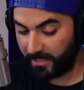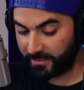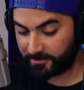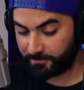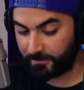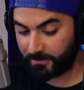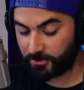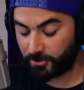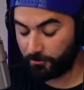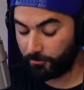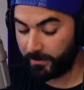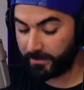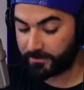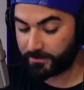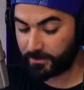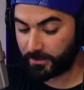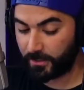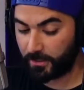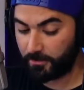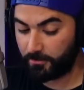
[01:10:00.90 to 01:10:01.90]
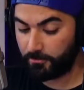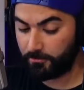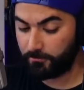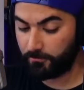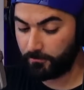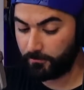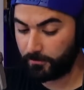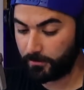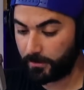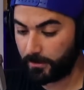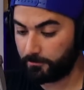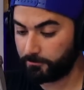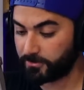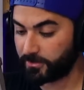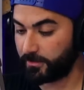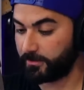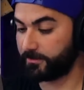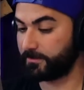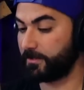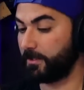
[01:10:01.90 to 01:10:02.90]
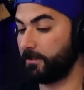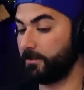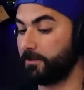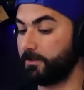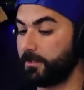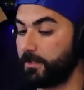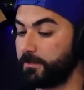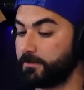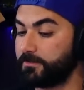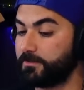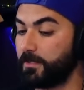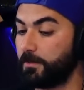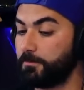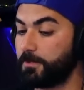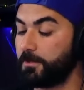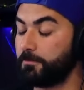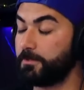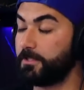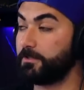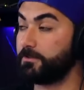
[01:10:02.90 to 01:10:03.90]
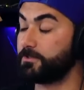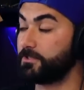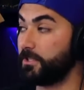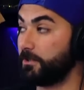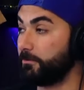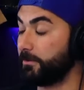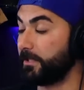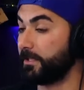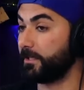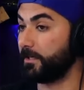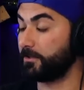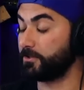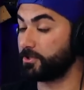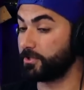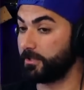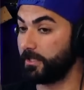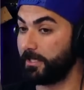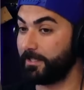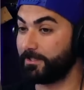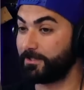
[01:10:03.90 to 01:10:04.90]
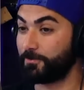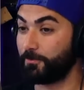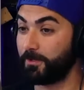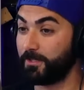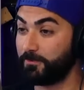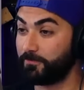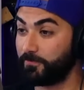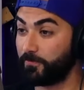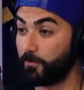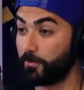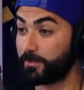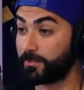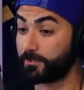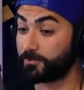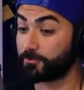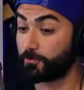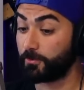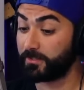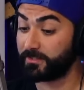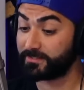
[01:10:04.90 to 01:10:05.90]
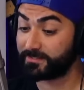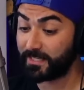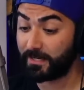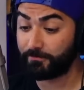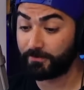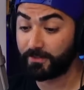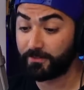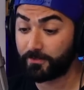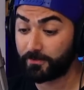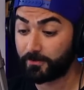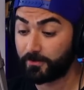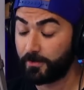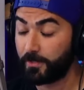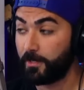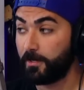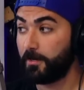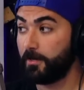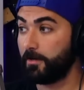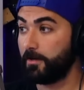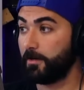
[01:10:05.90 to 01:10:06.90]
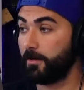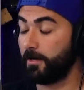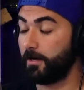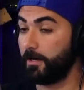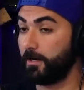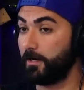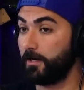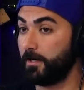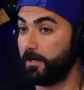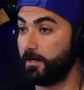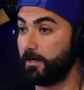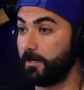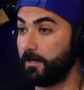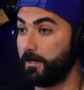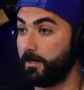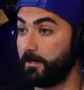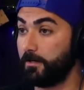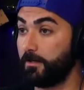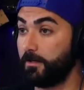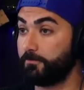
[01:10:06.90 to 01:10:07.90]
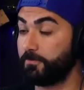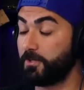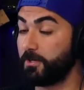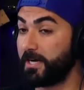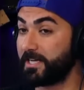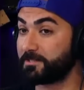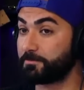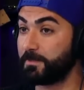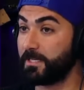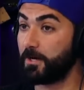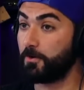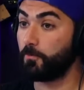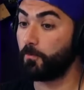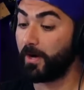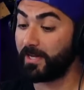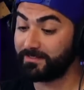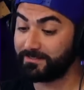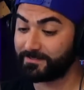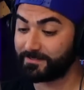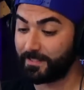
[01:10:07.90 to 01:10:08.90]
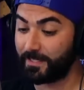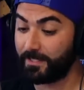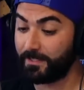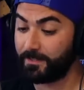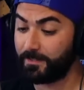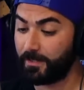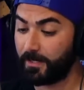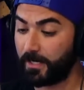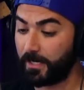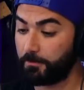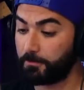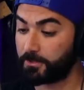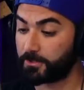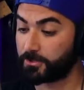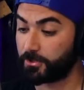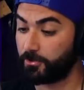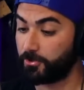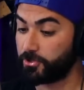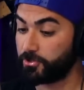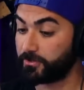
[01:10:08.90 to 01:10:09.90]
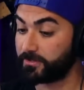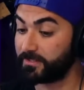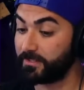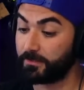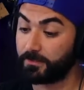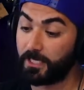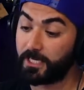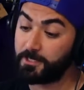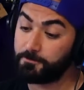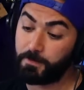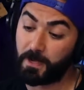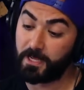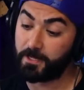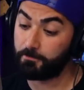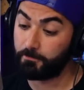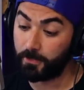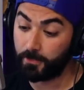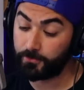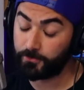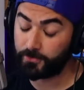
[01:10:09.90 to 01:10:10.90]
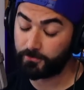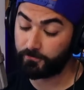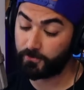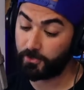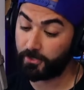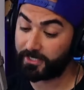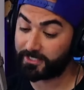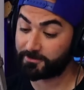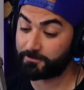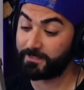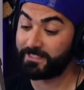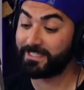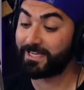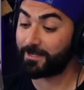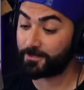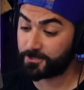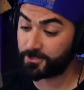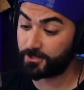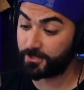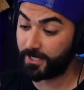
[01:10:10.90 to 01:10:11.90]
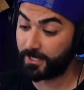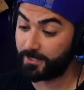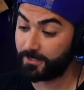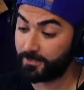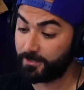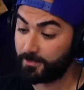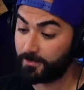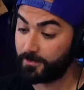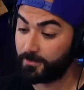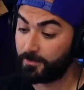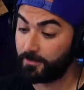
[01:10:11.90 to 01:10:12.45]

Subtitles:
asked me 2 weeks ago, I was going to tell you that WWE is doing it on July 24th and 27th. If you asked me on Wednesday, I would have told you it's delayed by a month. If you asked me yesterday,